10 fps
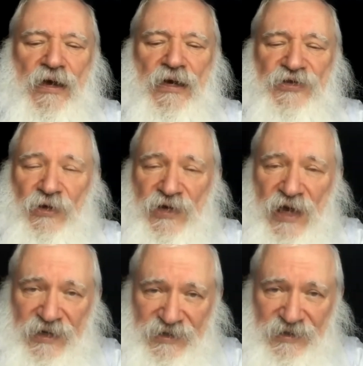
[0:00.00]
So
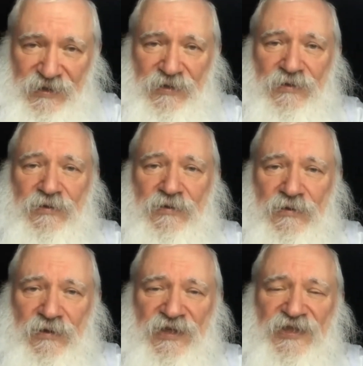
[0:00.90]
yes,
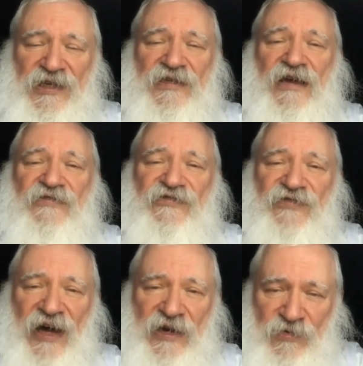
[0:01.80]
this is a
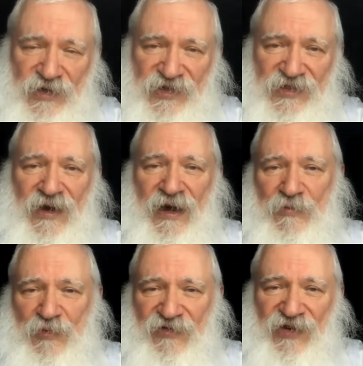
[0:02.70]
virus
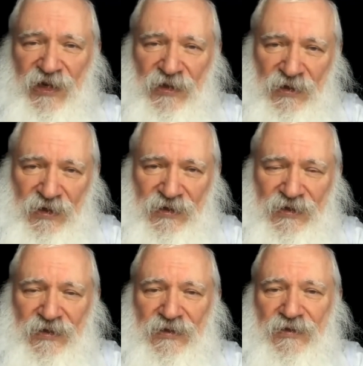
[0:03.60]
type of
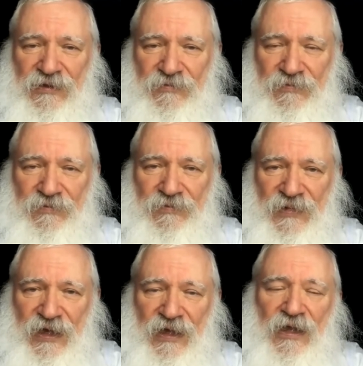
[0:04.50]
illness.
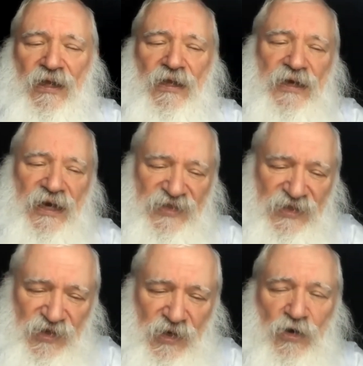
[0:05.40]
Yes,
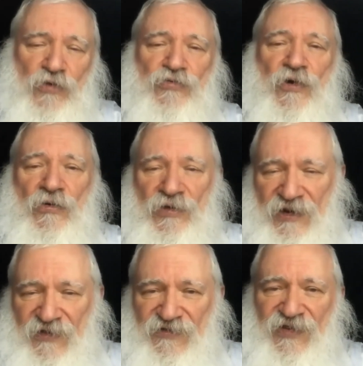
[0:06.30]
it's a
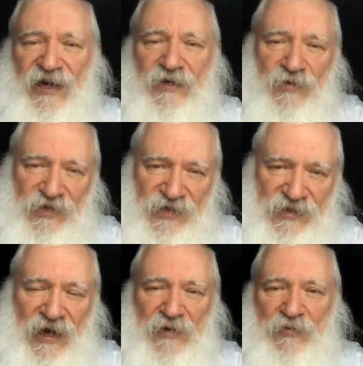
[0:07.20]

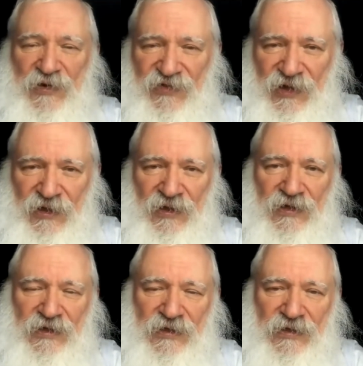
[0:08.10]
coronavirus type of
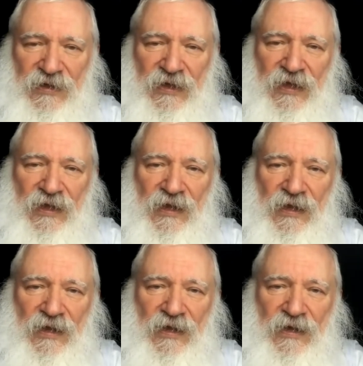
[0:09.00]
illness.
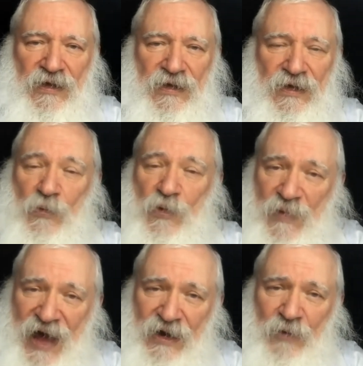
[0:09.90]
Can we
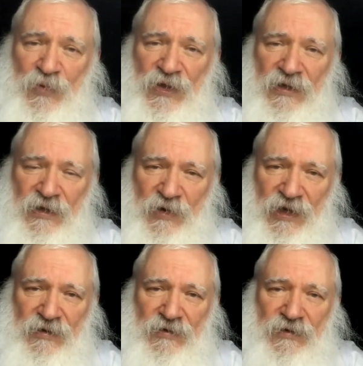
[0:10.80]
back up a little
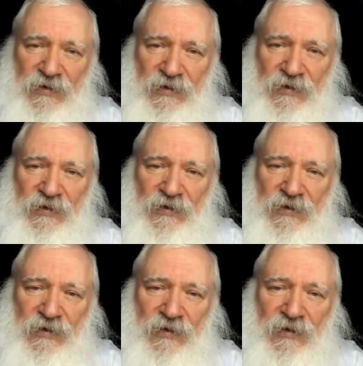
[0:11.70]
bit
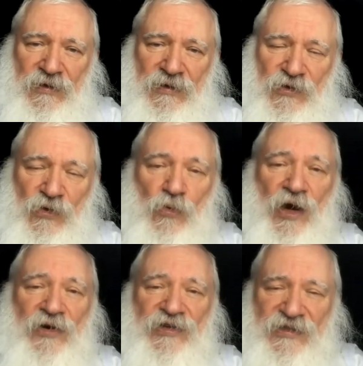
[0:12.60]
to
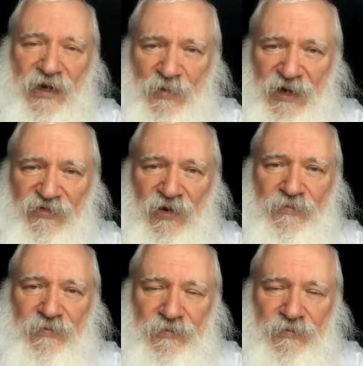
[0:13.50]
where it's coming from?